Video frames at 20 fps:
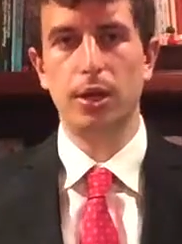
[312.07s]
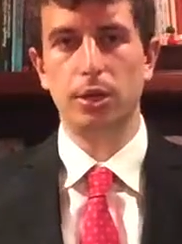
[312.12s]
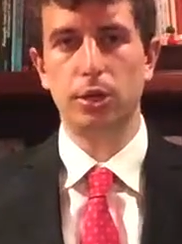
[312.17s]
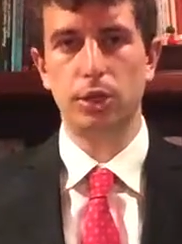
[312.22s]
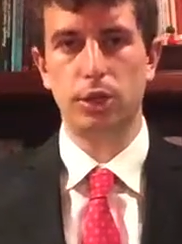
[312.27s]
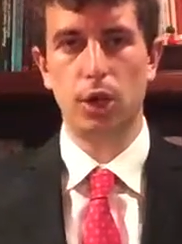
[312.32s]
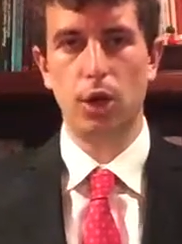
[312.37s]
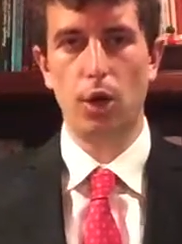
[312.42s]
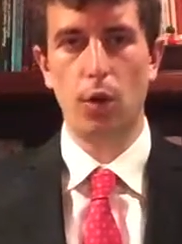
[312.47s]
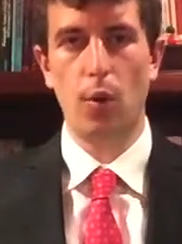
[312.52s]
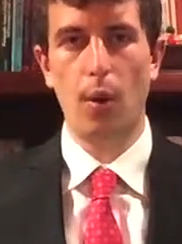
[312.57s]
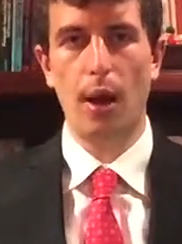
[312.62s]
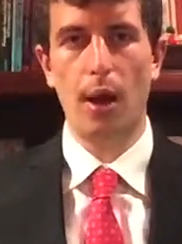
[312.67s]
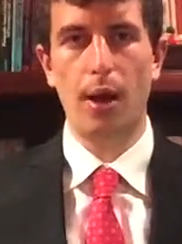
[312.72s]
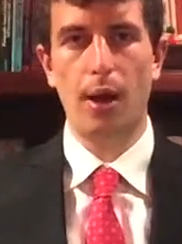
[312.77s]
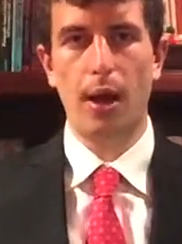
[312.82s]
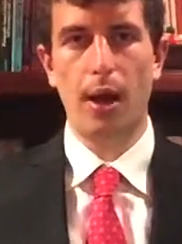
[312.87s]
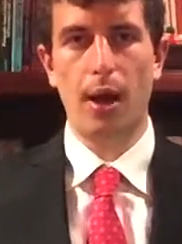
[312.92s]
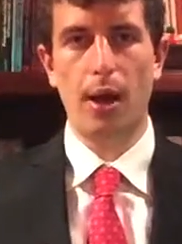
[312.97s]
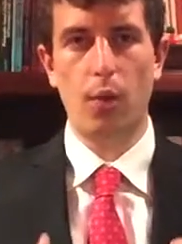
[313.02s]
So
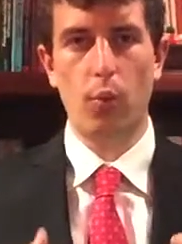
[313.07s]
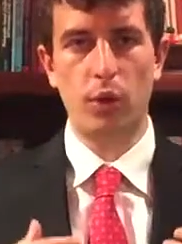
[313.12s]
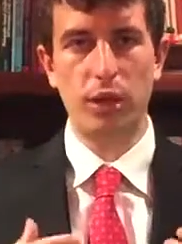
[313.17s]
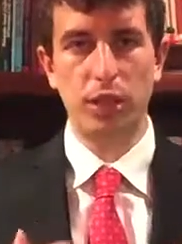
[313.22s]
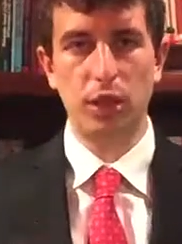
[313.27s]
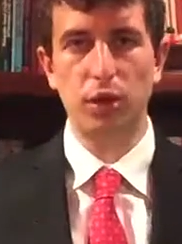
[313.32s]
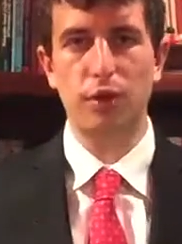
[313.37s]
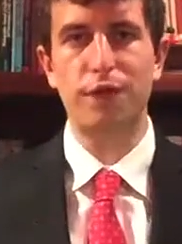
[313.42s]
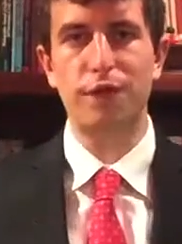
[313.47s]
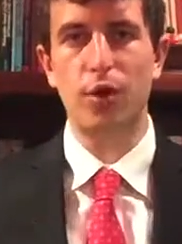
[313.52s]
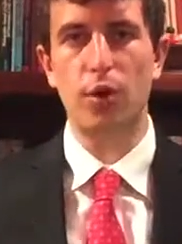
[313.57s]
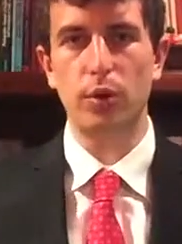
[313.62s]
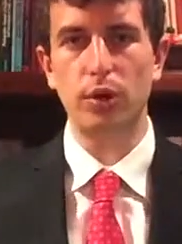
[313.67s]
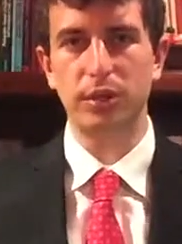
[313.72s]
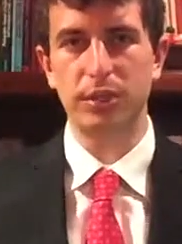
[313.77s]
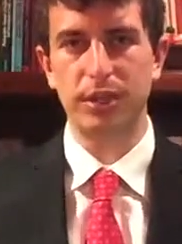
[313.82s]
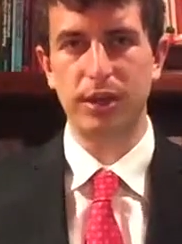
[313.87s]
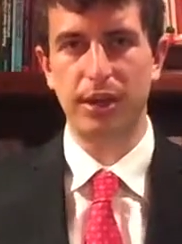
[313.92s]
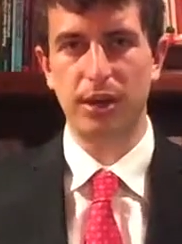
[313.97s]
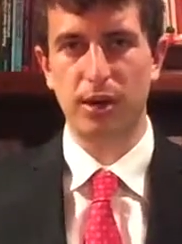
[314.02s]
we look
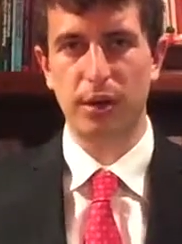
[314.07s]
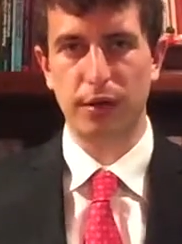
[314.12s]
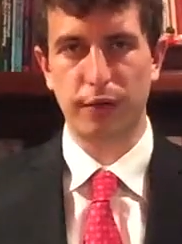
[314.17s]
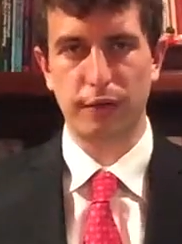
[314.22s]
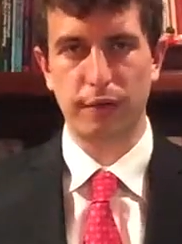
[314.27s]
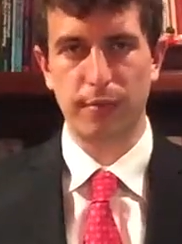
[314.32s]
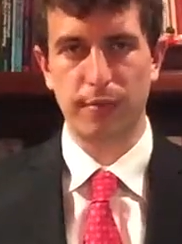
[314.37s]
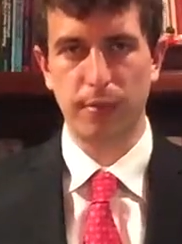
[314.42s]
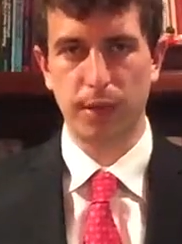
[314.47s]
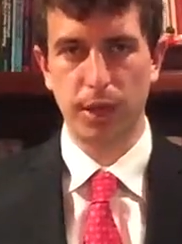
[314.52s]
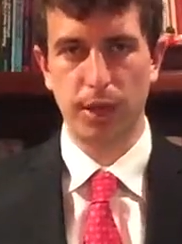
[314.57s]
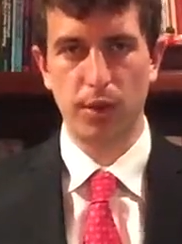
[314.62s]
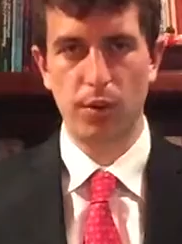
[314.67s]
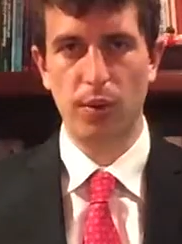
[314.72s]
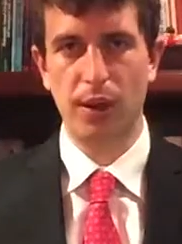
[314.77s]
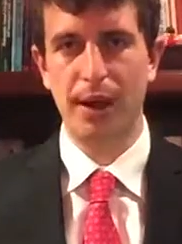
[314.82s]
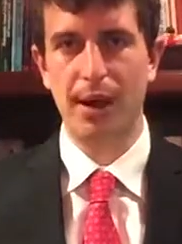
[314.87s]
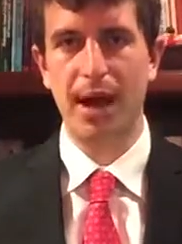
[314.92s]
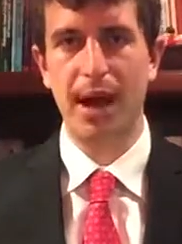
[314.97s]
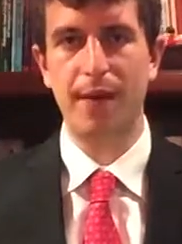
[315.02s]
forward to hearing from
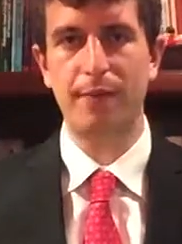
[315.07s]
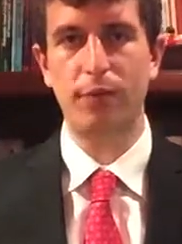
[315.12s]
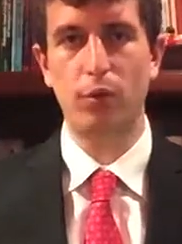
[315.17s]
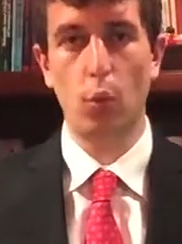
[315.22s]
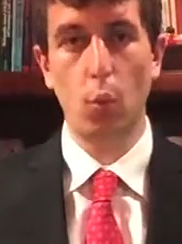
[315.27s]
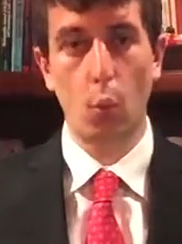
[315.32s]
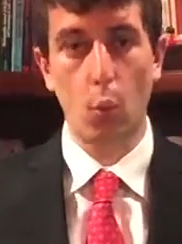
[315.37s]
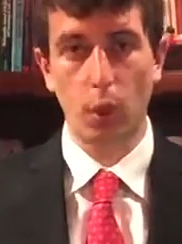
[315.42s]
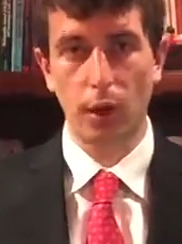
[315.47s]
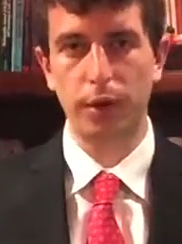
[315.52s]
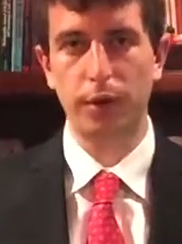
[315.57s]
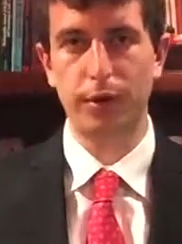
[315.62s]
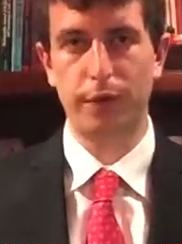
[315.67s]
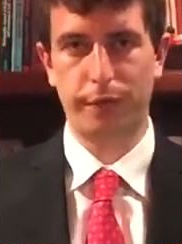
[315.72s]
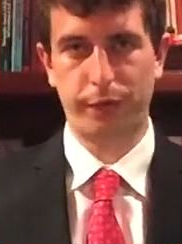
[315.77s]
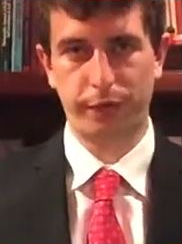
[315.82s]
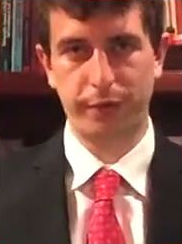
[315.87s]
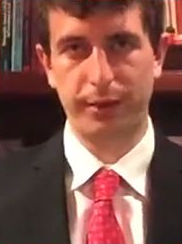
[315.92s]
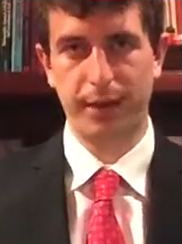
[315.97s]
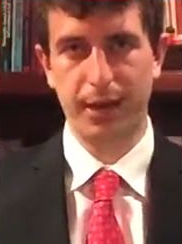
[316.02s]
you and have a
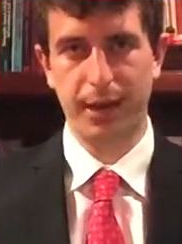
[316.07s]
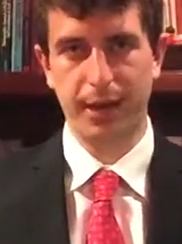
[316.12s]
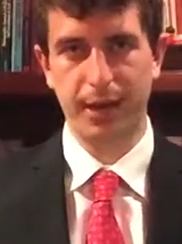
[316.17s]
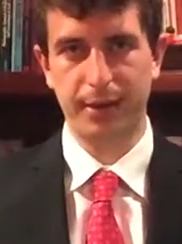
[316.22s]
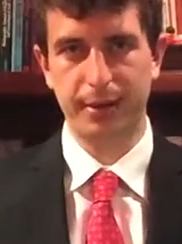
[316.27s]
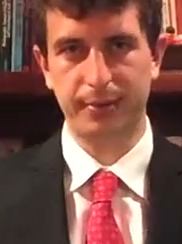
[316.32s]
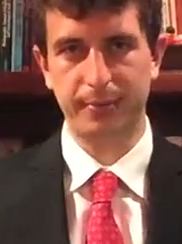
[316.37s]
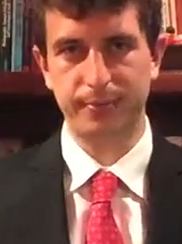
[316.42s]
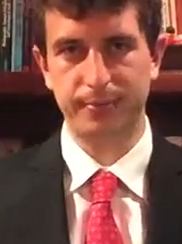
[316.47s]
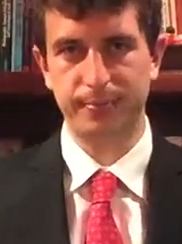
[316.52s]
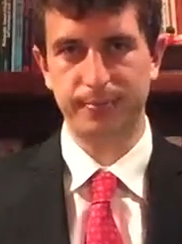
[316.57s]
wonderful day.